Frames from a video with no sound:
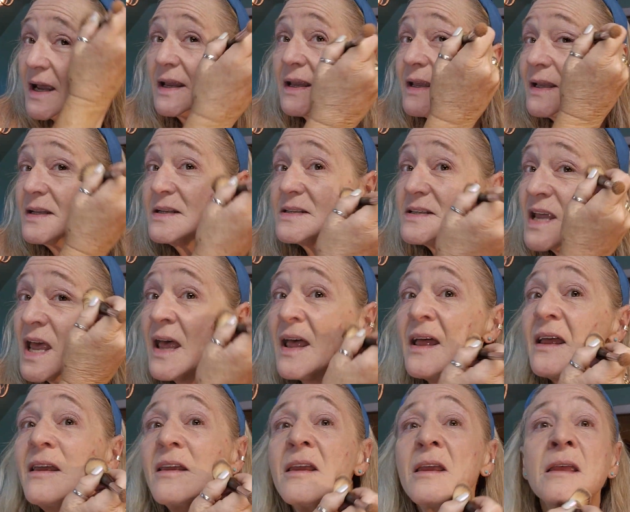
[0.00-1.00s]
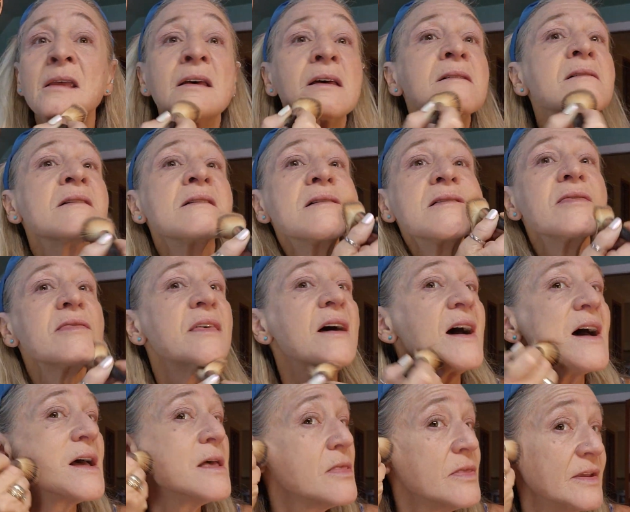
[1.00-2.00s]
I can tell
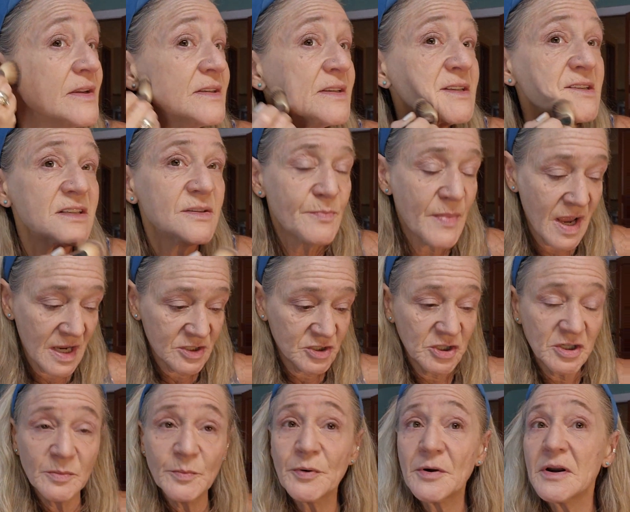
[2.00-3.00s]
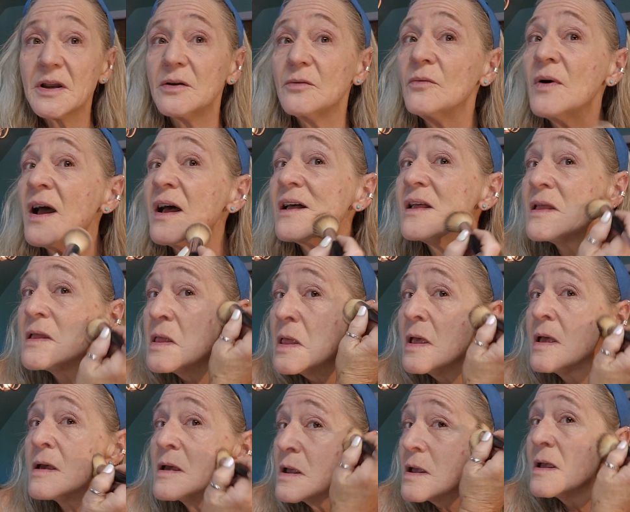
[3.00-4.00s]
that this is matching pretty well,
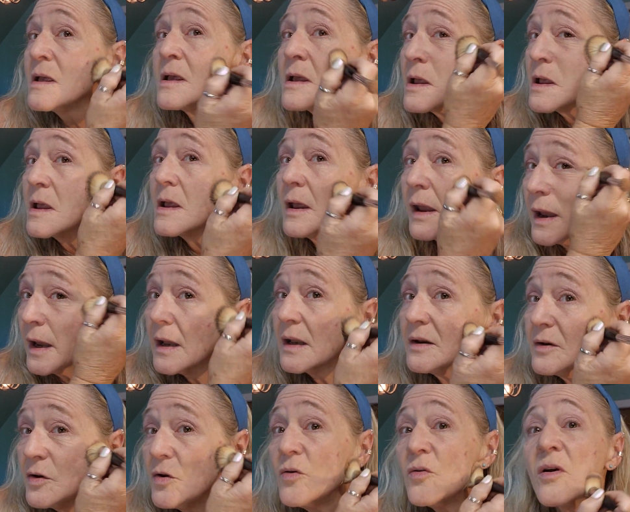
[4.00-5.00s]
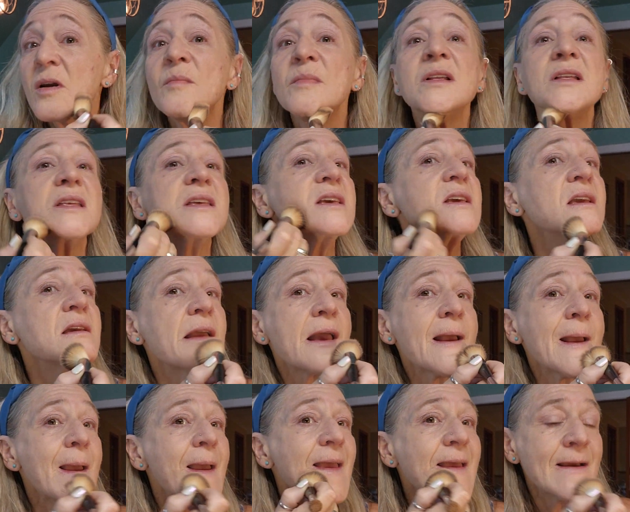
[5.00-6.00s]
and
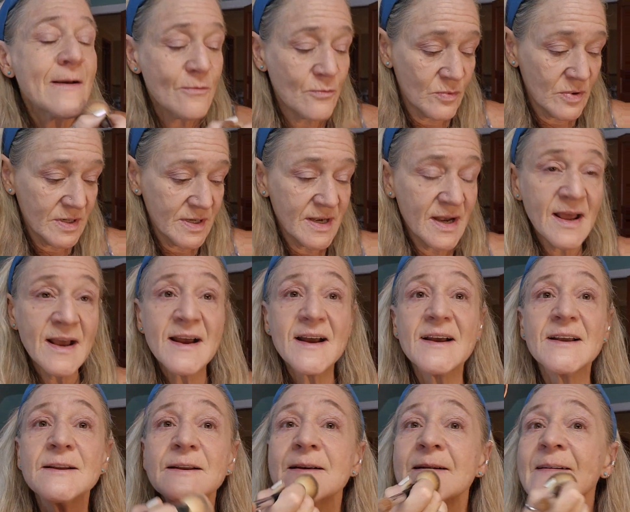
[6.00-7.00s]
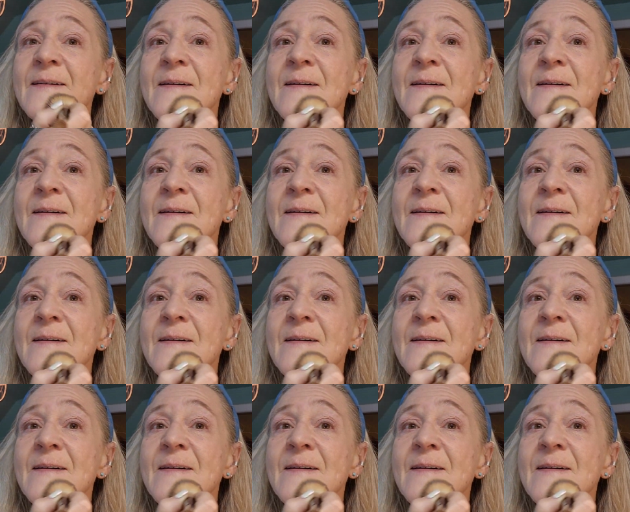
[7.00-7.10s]
normally it would not.